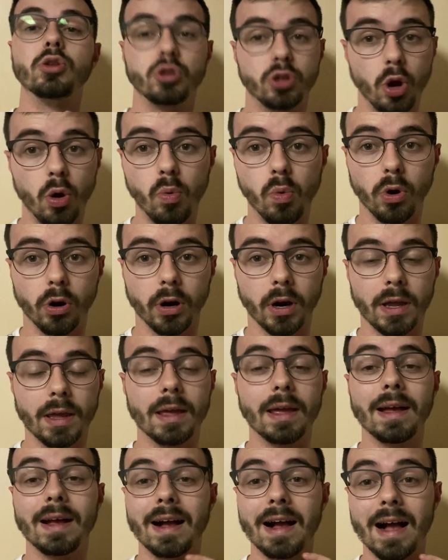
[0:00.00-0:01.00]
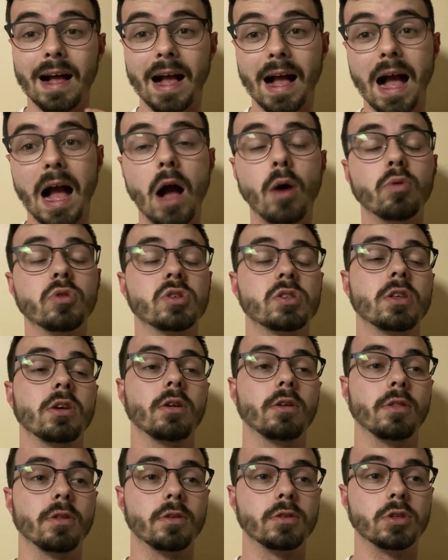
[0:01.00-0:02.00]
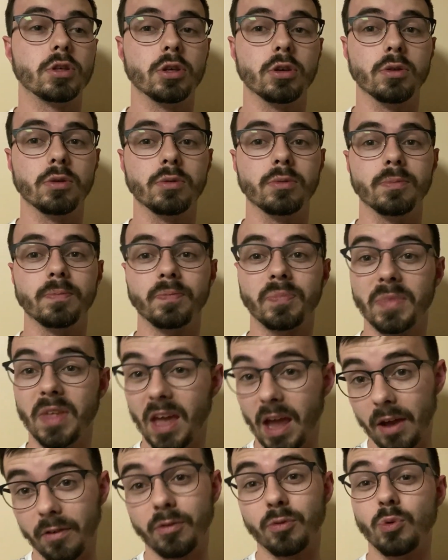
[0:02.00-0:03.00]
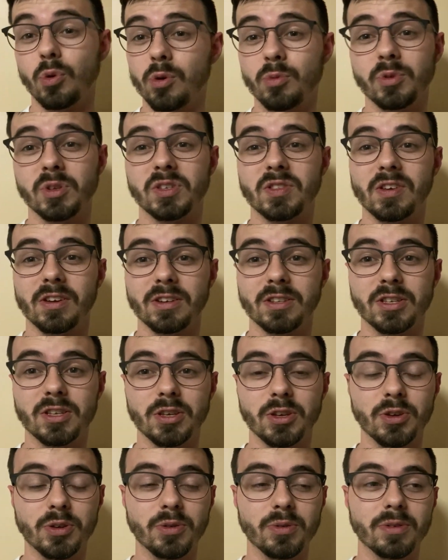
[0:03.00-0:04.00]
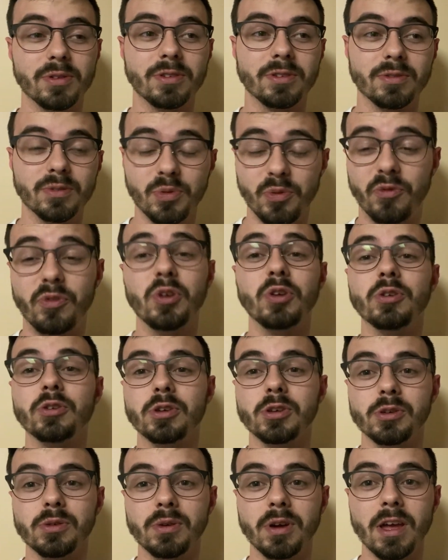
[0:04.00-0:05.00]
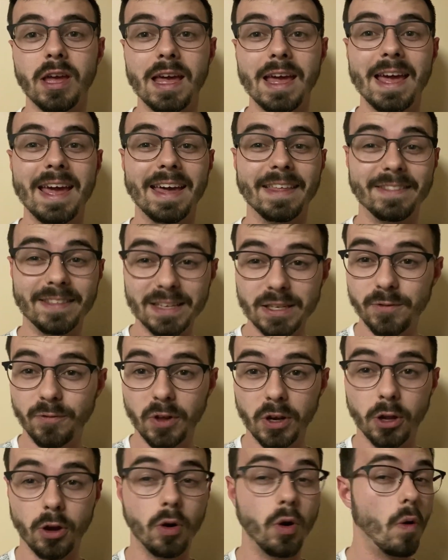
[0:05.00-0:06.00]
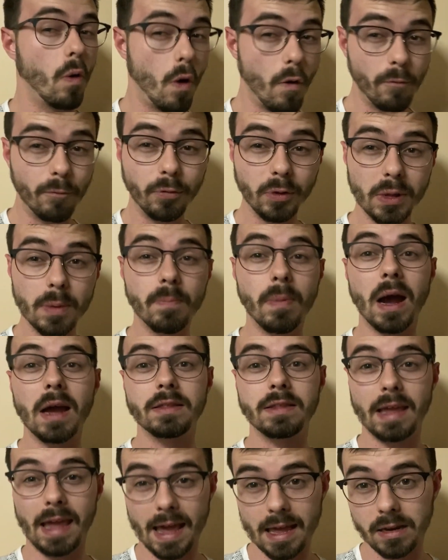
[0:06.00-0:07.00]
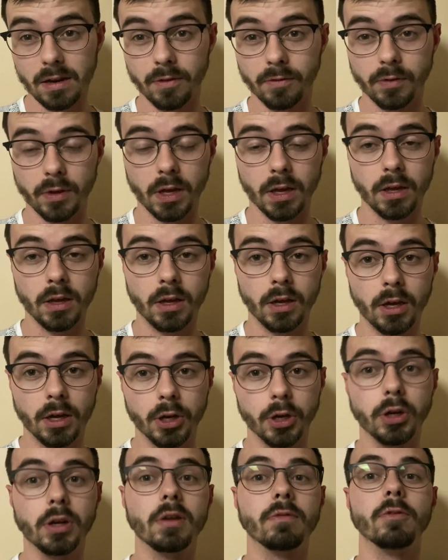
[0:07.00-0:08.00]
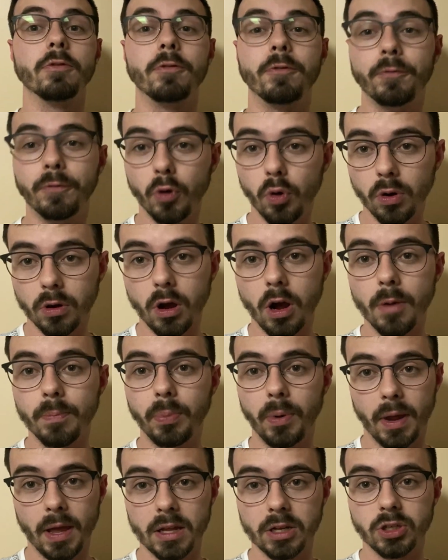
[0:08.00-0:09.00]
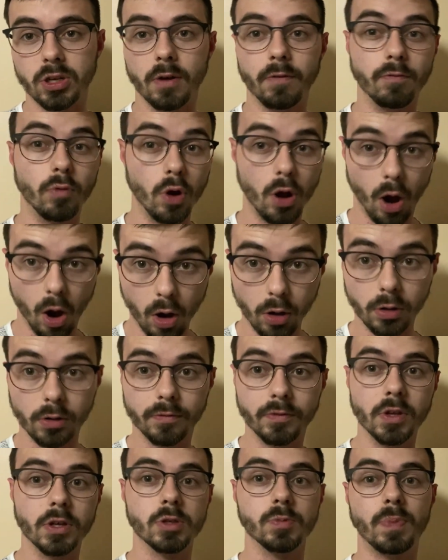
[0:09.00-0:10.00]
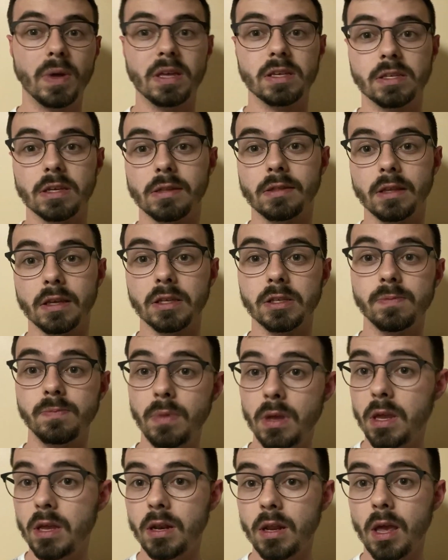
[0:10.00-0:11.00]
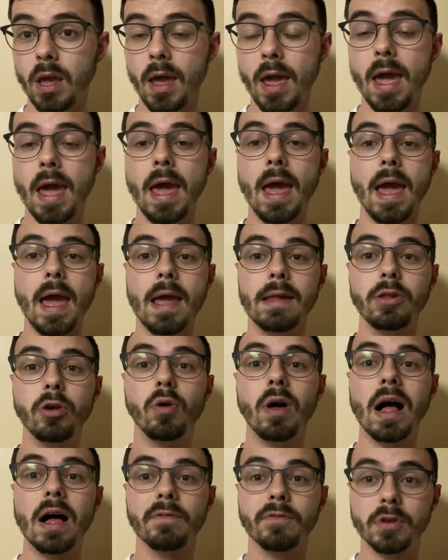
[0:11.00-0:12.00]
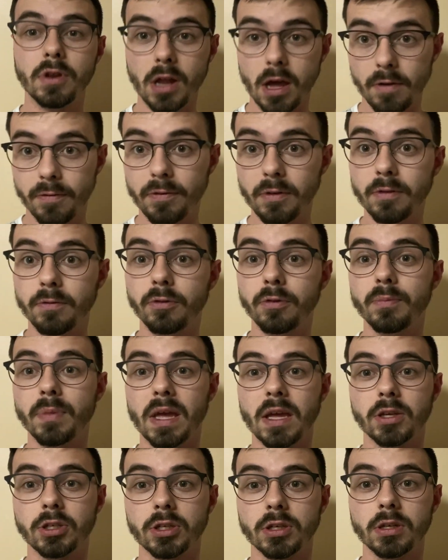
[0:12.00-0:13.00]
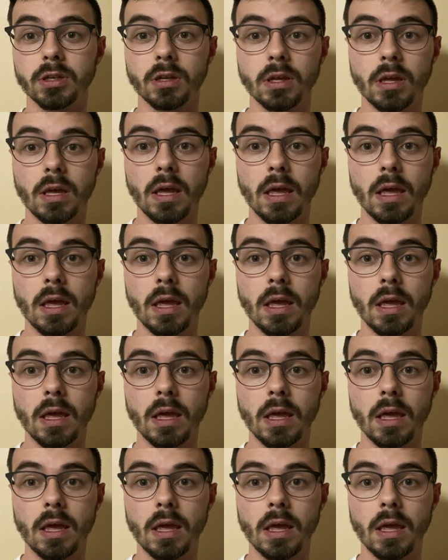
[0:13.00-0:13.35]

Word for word: Don't worry, I was there too. Everyone was there too. I feel you. And this video, hopefully by the end of it, you're gonna have a full comprehension of what all of those basic things mean, and you'll have enough information